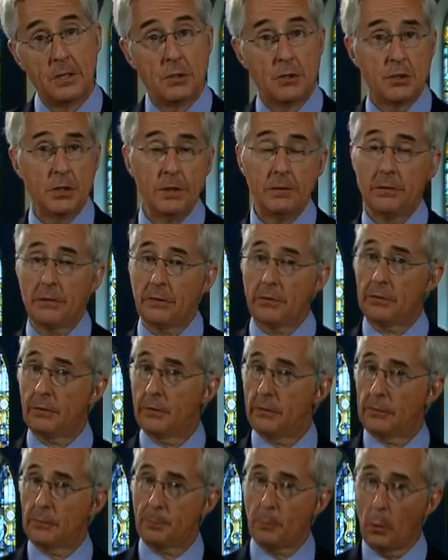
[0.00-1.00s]
Jesus
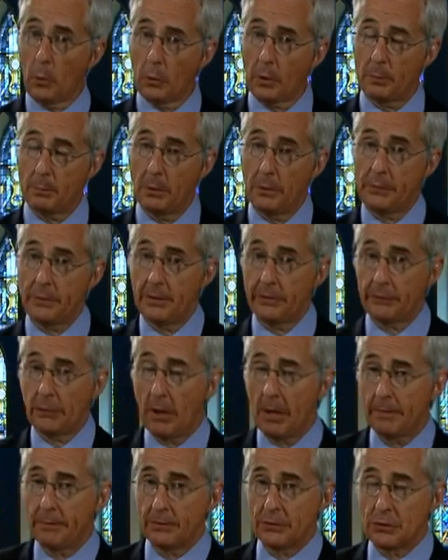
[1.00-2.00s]
spoke about this
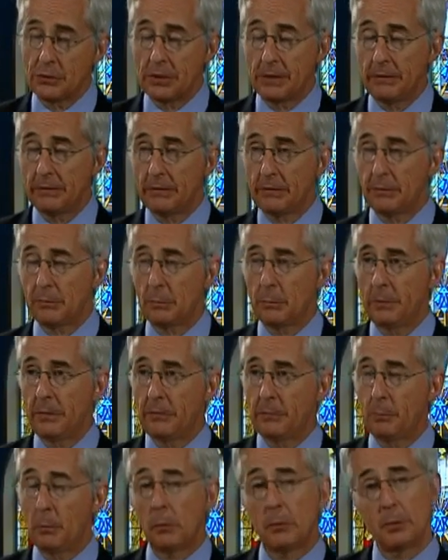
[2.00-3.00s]
often. Jesus, when he
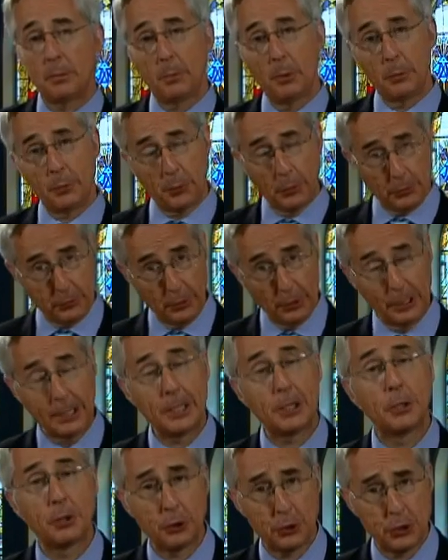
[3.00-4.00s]
spoke about the, the
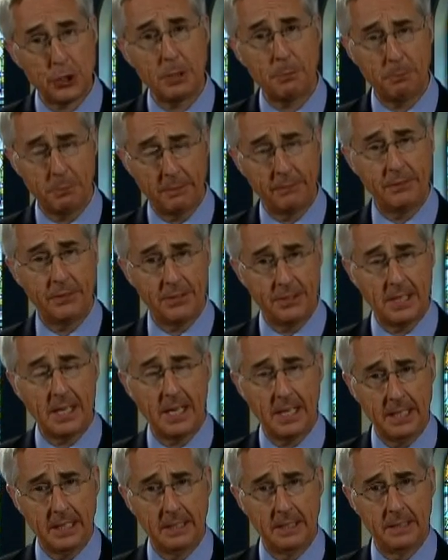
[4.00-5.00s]
leadership of the
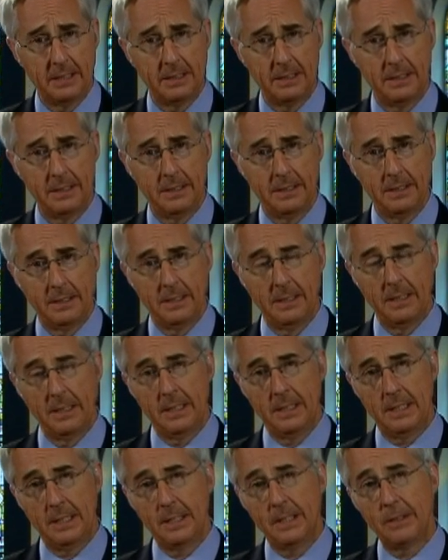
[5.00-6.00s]
day
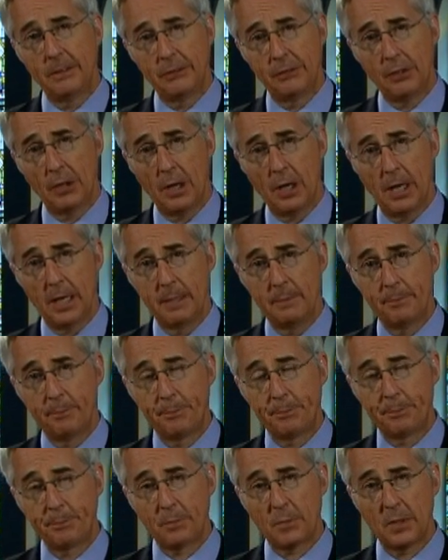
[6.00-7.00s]
in his time,
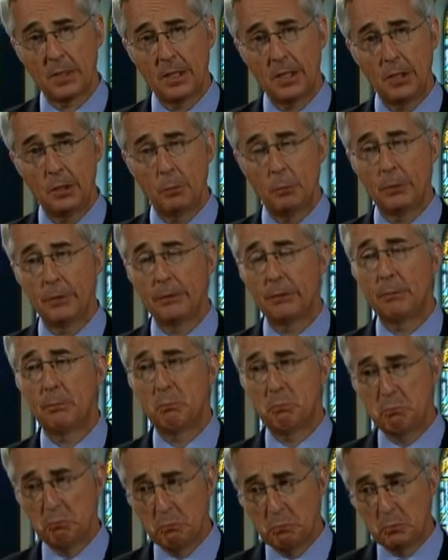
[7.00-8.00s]
he, was,
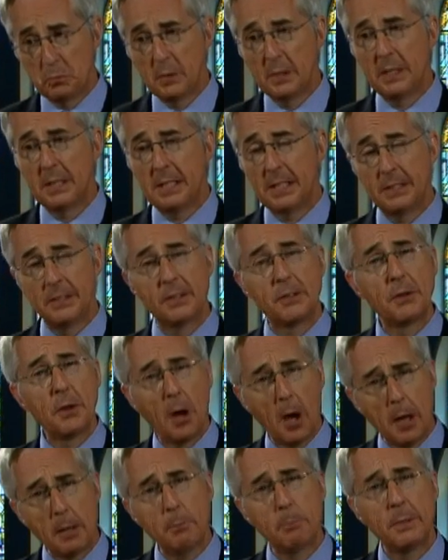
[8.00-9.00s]
he did
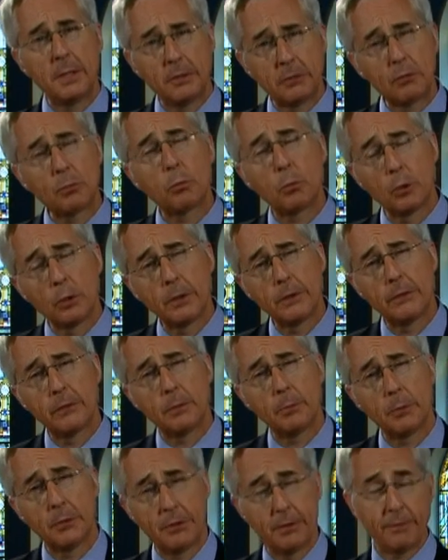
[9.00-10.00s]
not mince words
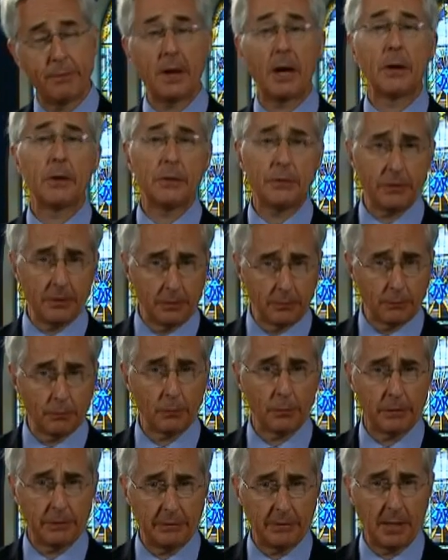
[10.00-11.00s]
about the Pharisees,
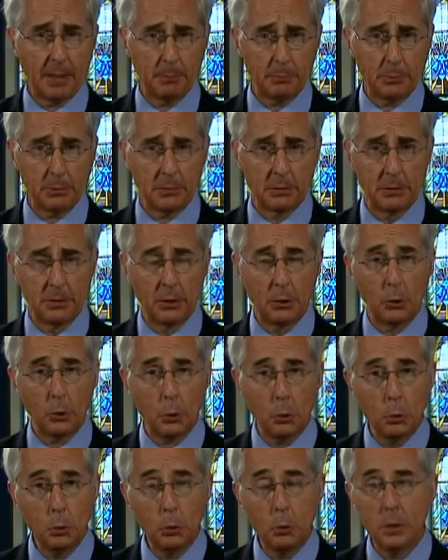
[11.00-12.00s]
for example,
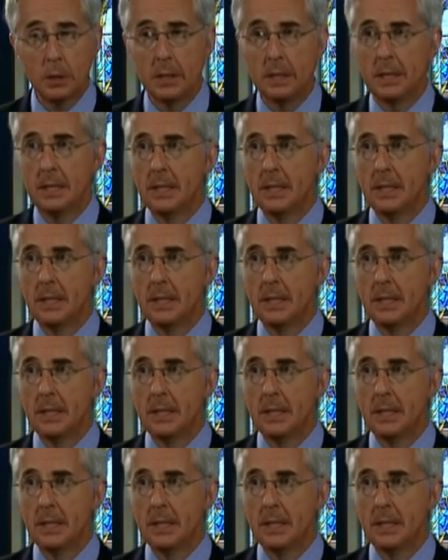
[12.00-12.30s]
who,